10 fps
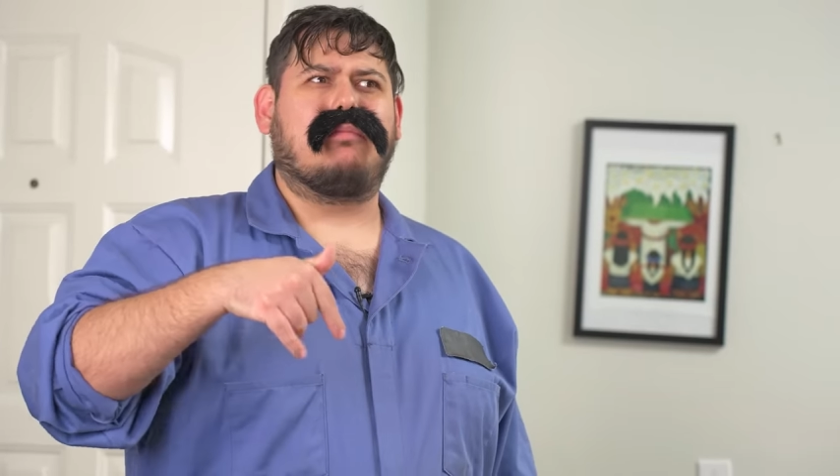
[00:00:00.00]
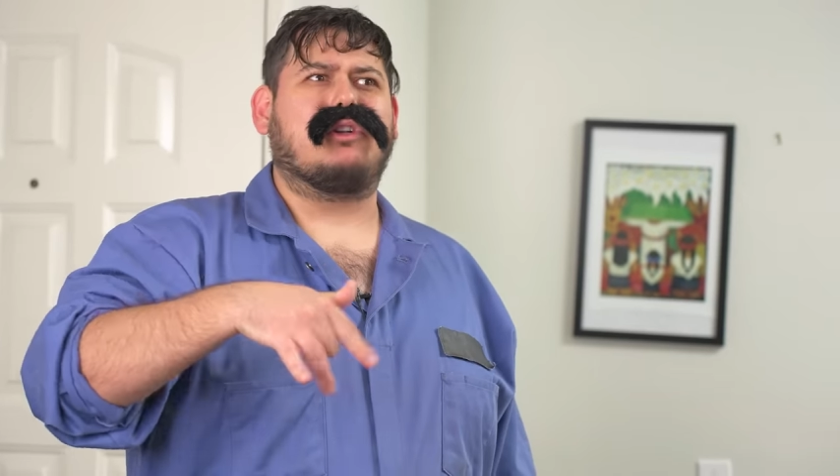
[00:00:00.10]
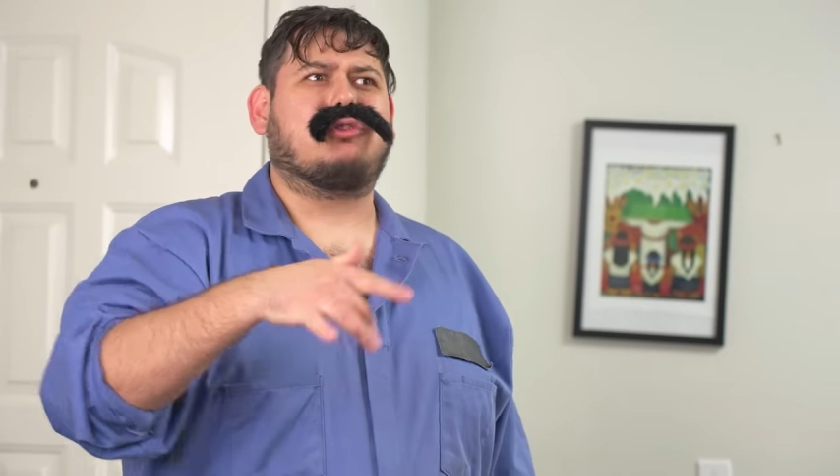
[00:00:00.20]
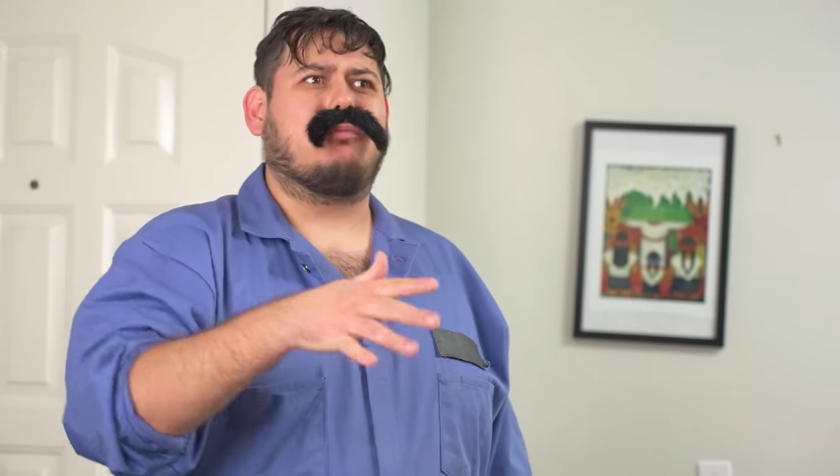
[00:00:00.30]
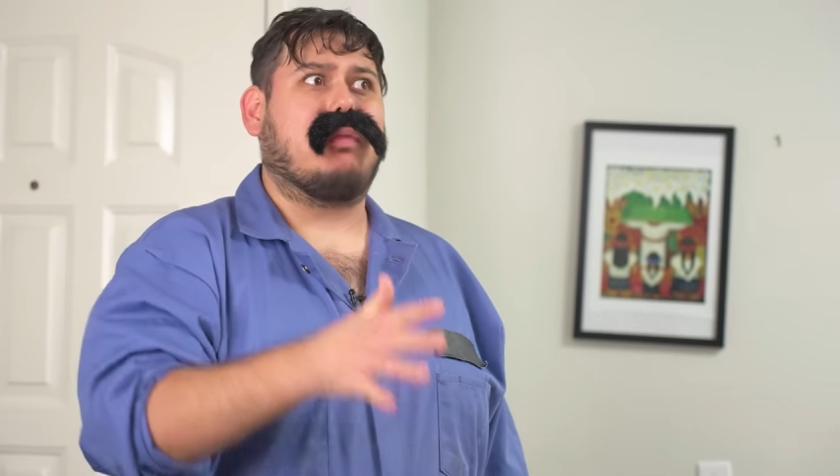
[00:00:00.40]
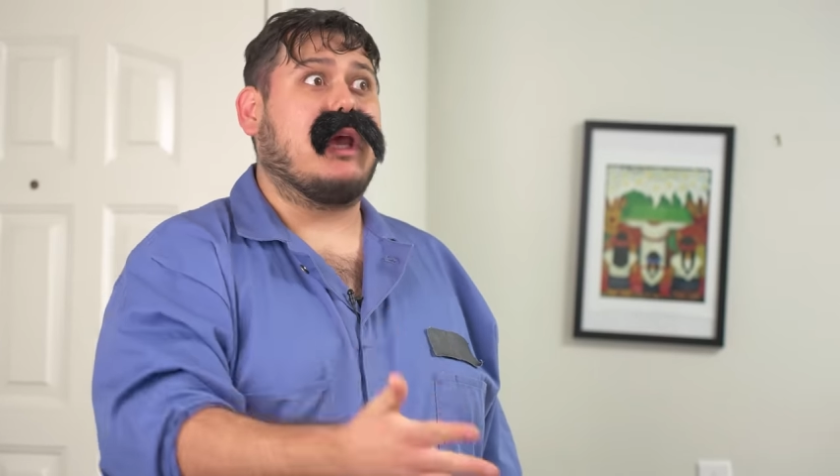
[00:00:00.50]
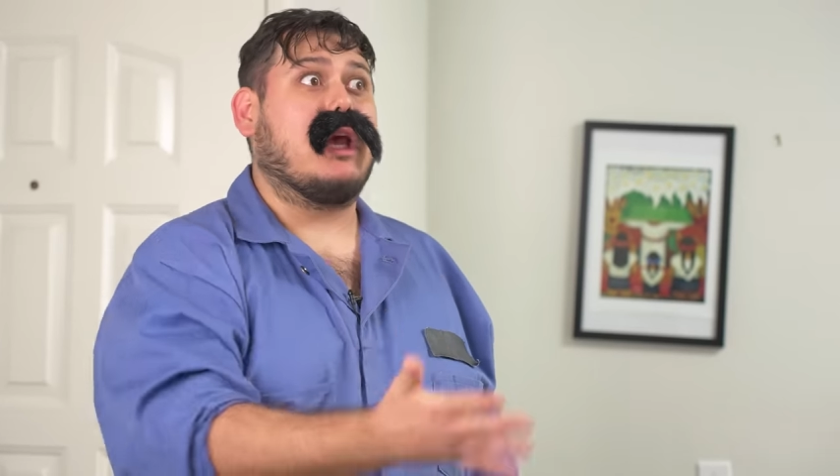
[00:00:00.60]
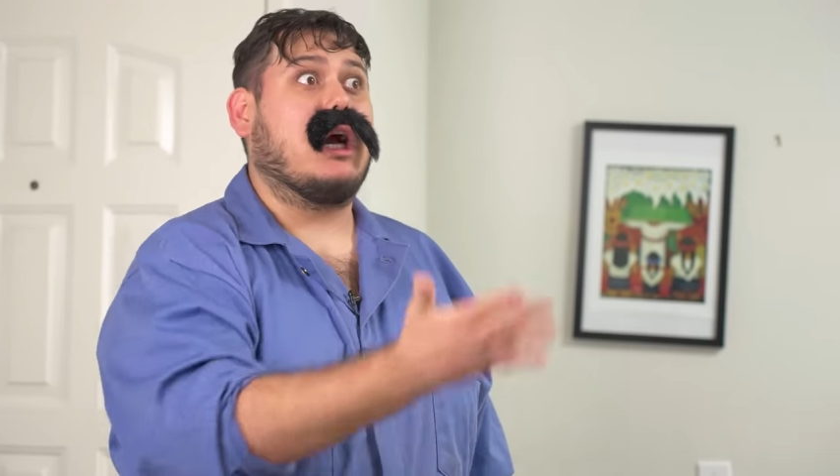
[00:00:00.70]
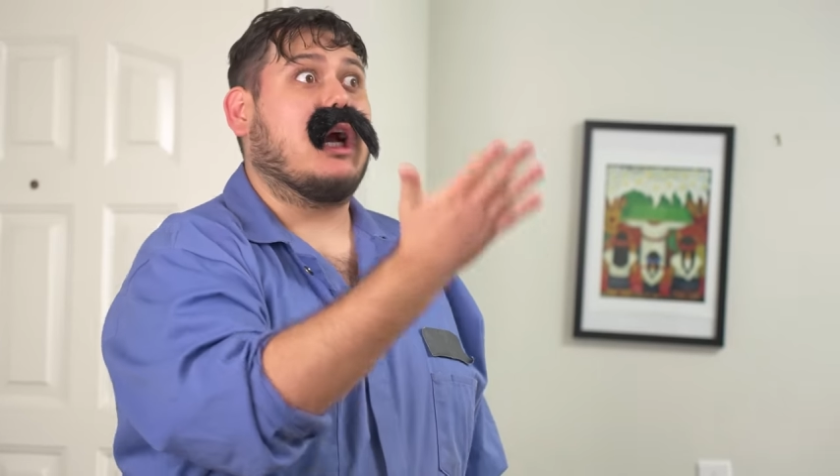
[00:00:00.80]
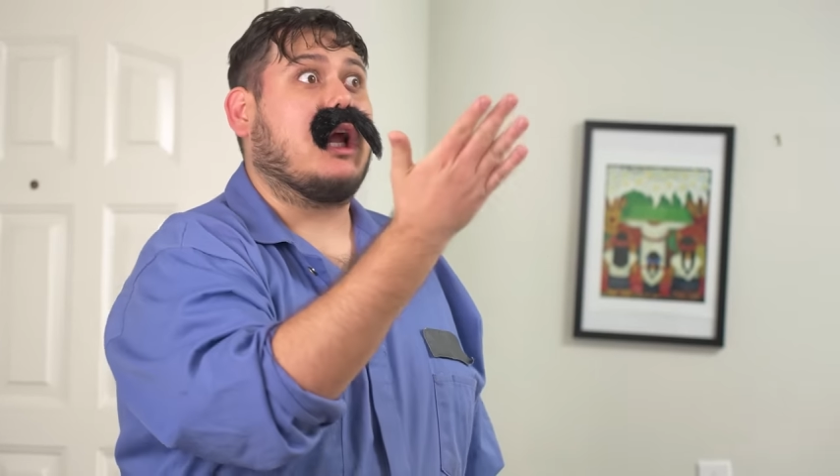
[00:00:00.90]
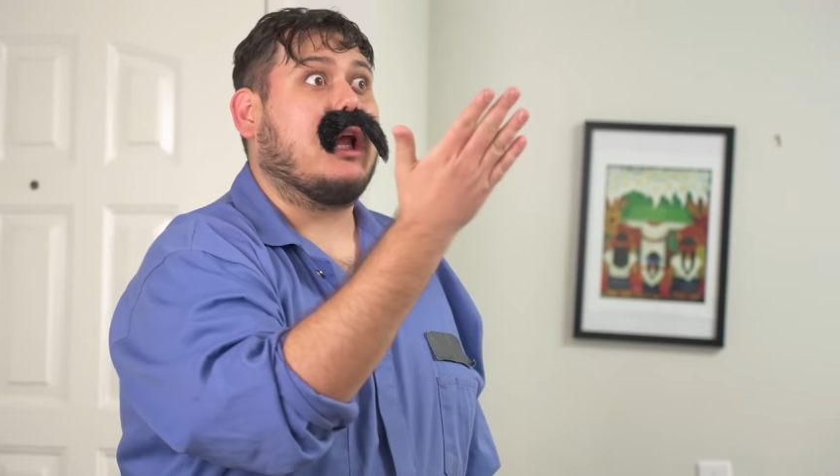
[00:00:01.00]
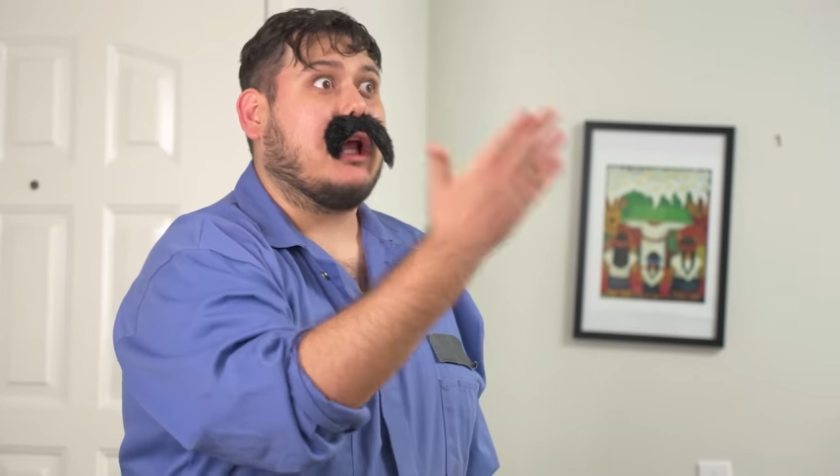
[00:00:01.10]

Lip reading: but you'll play a